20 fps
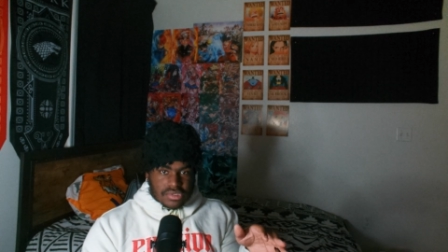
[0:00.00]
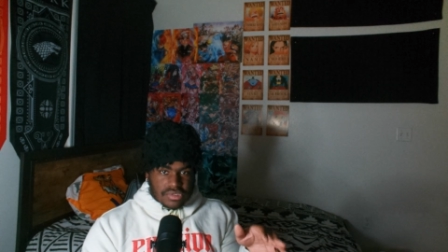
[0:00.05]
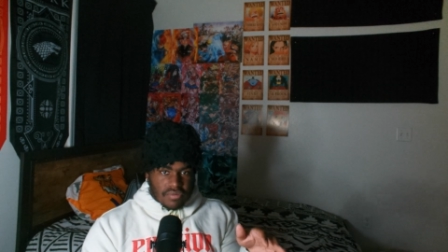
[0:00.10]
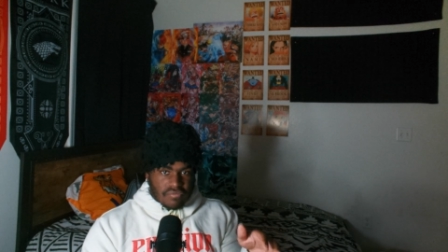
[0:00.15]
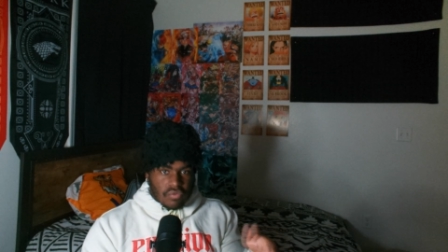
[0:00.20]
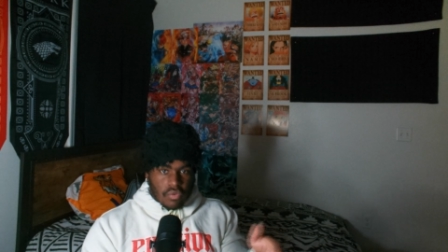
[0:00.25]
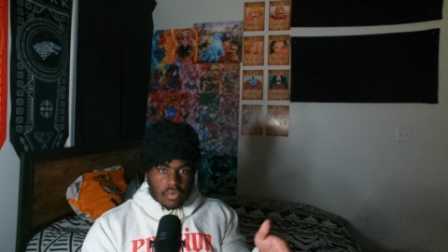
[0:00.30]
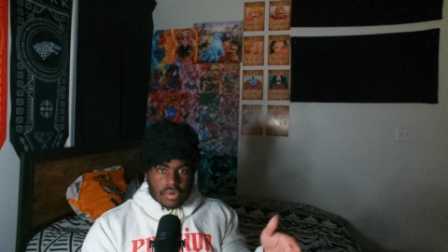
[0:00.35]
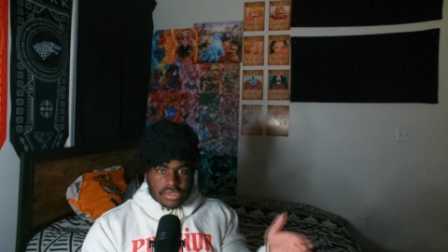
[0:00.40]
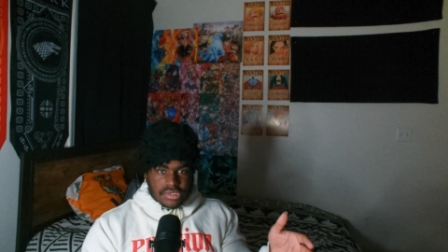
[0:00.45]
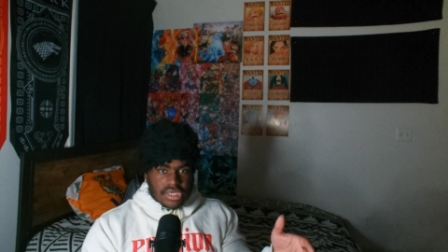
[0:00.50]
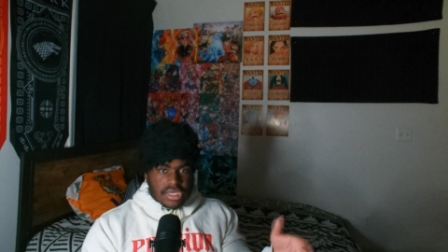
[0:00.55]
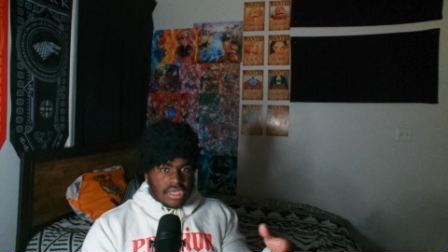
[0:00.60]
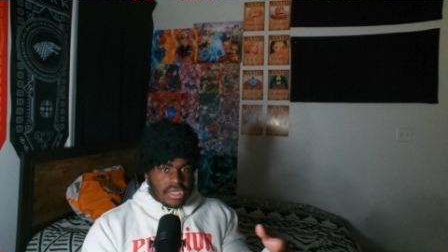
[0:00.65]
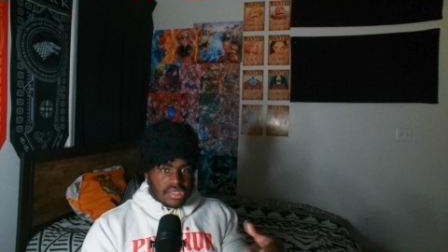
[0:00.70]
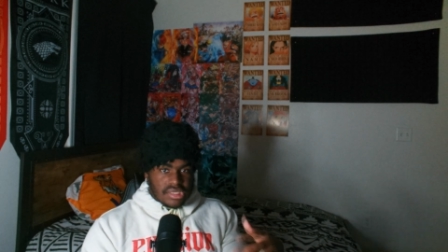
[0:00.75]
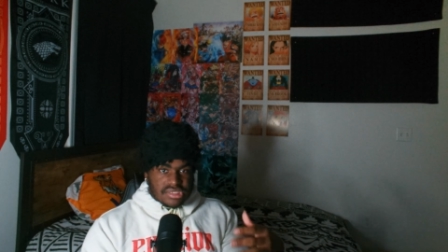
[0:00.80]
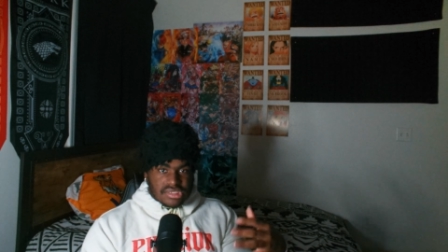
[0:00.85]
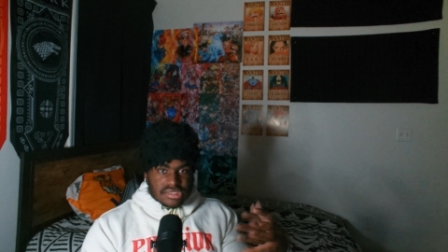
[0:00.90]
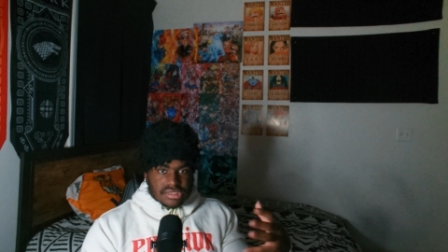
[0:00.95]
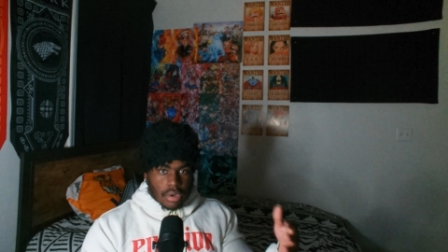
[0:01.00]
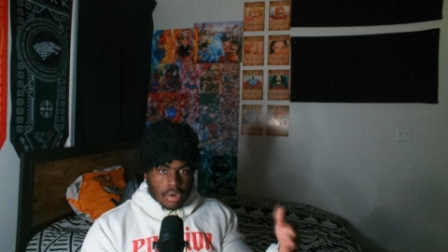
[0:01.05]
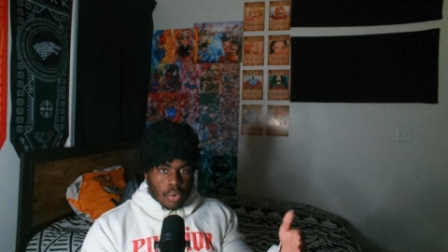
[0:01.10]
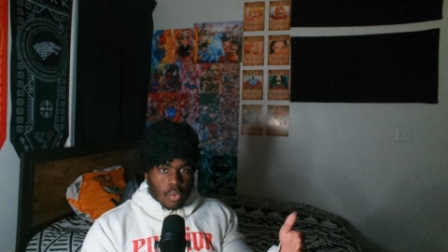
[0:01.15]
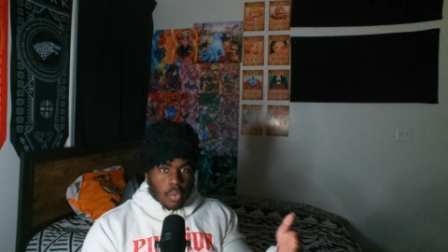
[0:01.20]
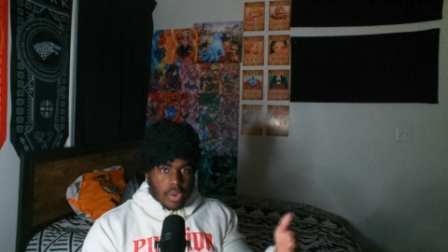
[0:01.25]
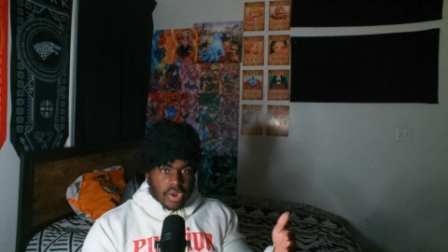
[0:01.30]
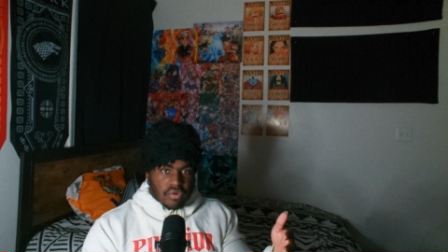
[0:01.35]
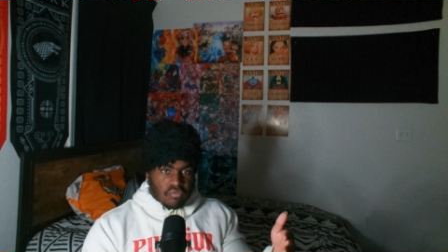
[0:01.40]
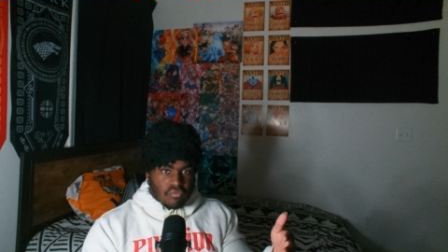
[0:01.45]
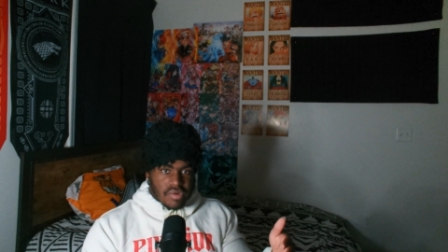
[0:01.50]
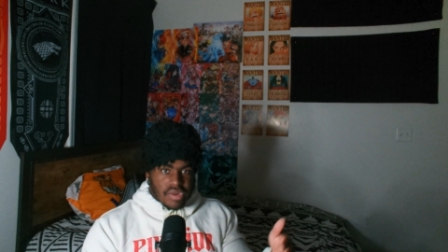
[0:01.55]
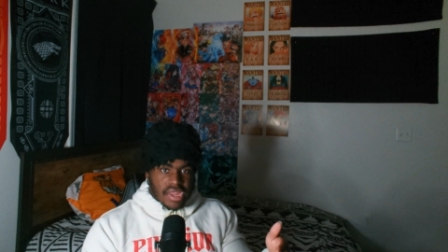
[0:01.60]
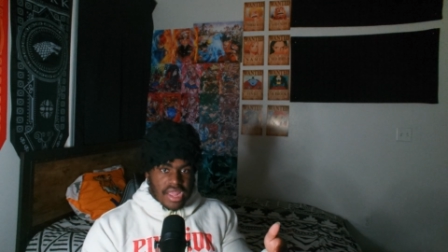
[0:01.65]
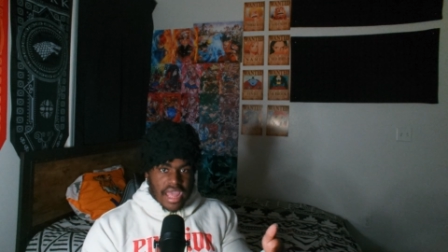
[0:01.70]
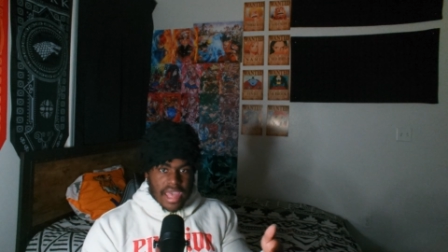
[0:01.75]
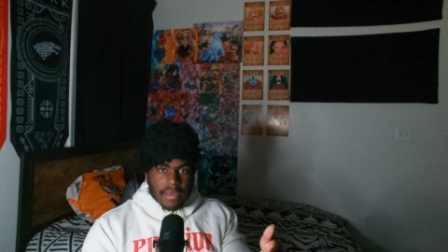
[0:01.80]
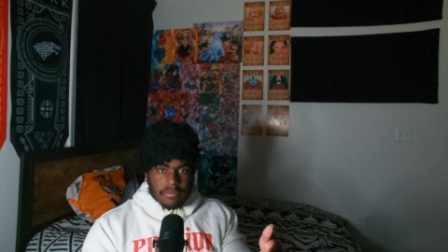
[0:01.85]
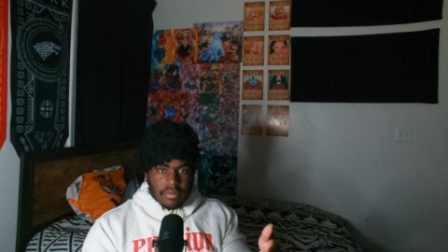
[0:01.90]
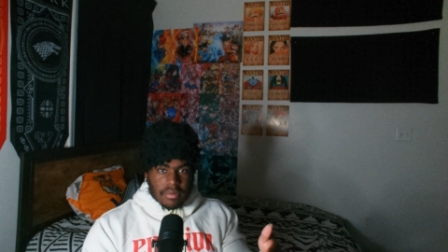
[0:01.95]
Of course, this is a quick
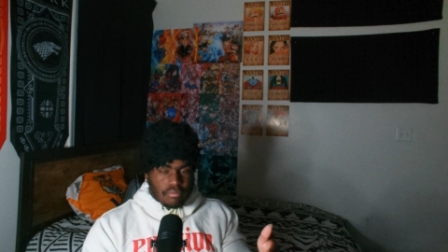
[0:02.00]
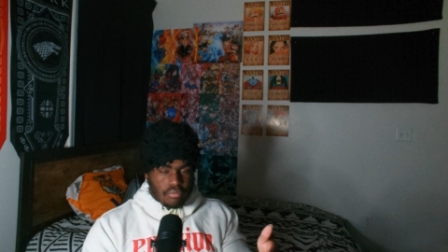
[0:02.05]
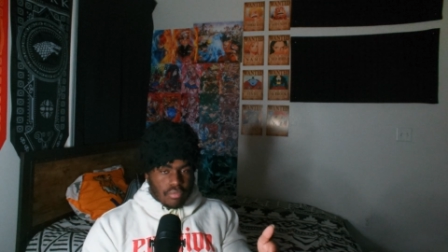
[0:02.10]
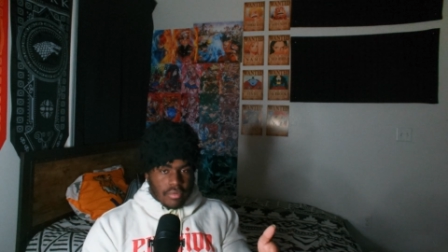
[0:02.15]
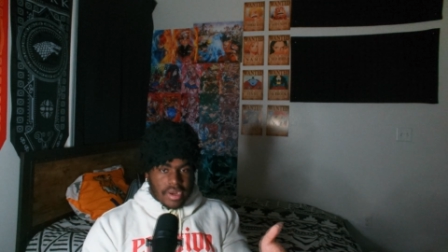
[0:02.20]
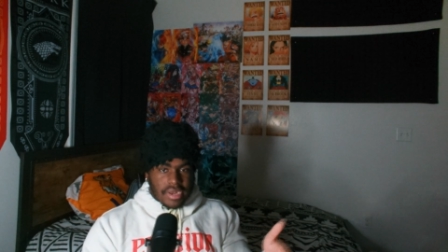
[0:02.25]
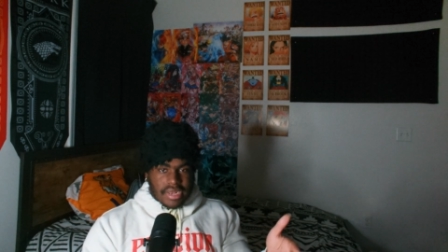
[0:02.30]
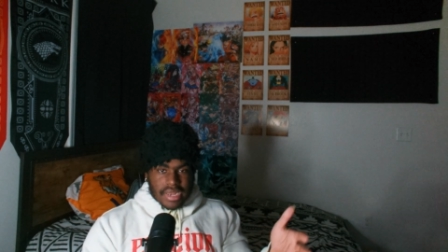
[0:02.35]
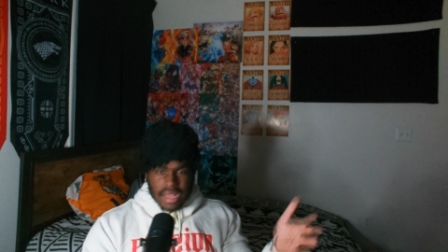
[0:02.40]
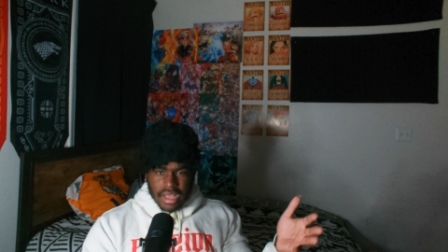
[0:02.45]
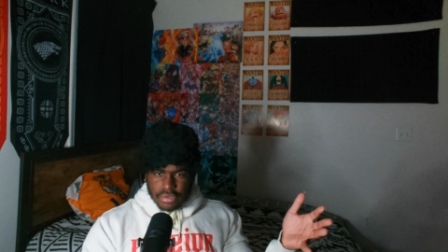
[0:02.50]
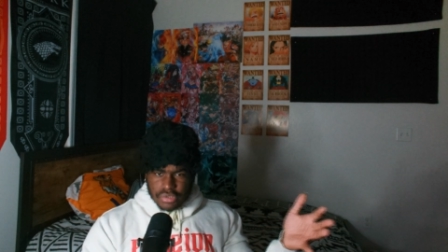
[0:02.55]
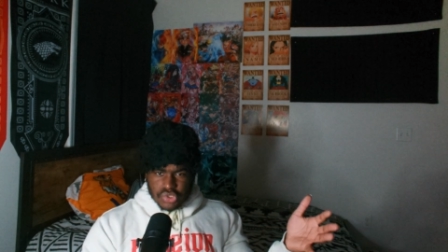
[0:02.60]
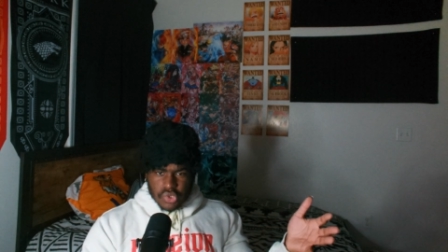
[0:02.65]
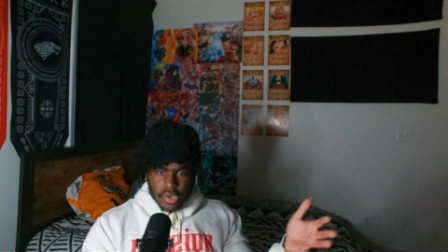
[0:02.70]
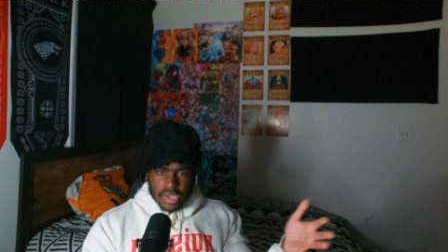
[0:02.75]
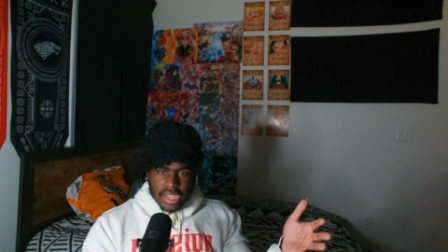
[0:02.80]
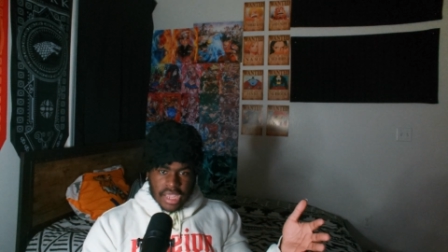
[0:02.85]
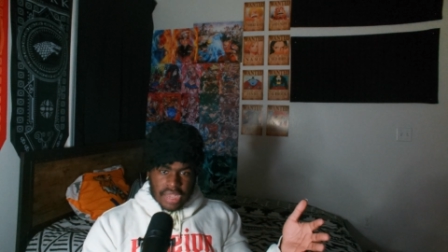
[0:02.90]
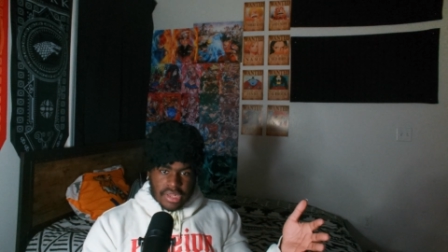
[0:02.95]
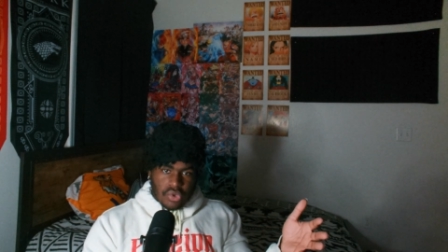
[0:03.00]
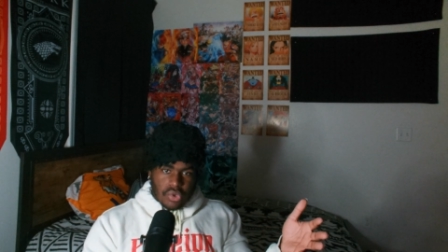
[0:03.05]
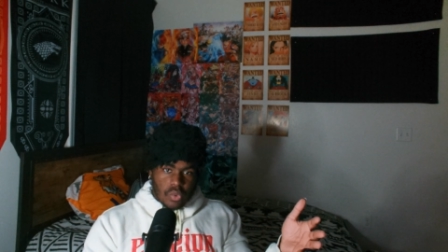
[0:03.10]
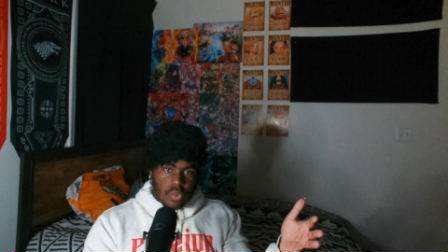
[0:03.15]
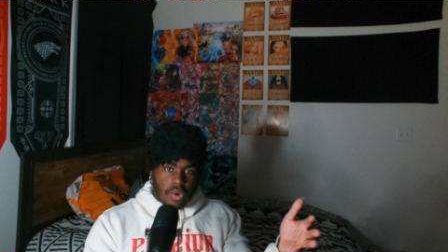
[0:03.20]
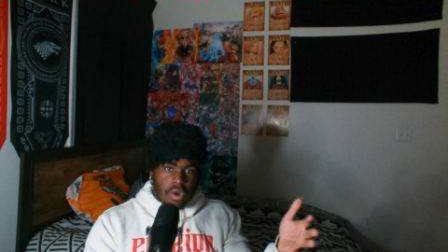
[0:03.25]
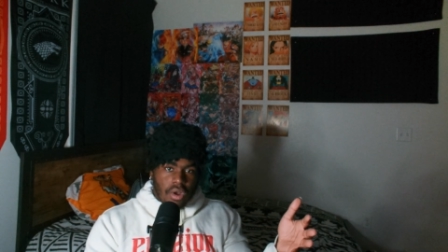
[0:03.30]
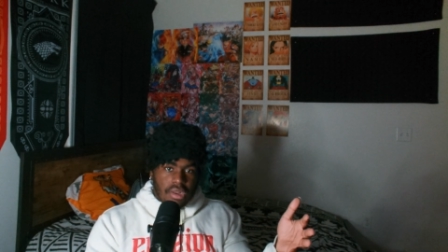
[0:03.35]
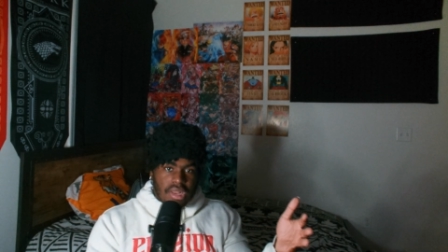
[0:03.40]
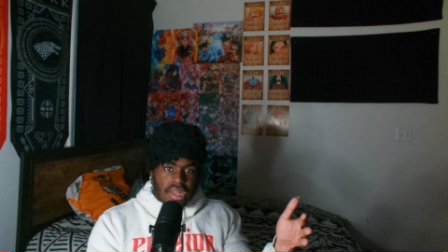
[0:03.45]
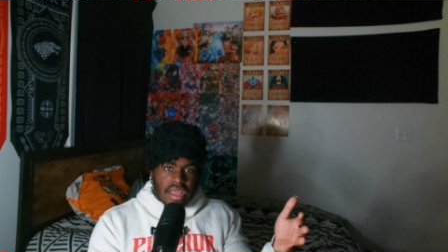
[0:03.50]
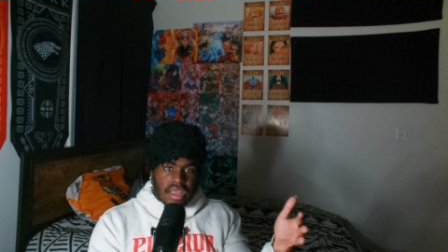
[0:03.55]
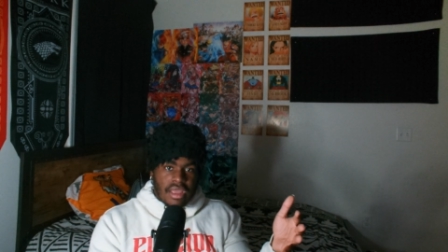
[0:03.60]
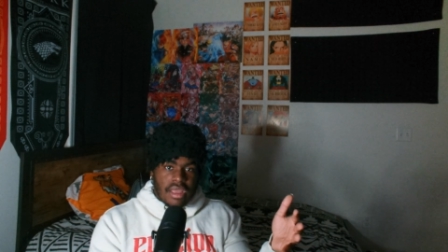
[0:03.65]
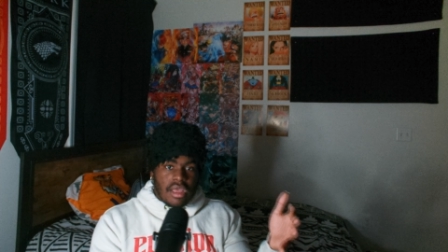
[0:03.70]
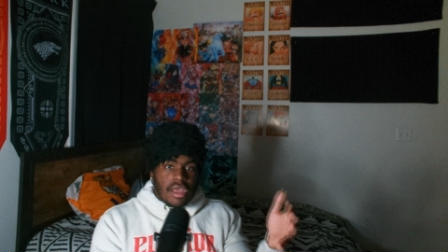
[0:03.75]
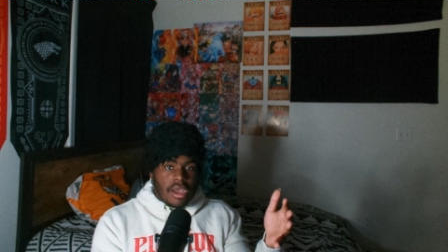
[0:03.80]
recap and breakdown, so I can't do all that,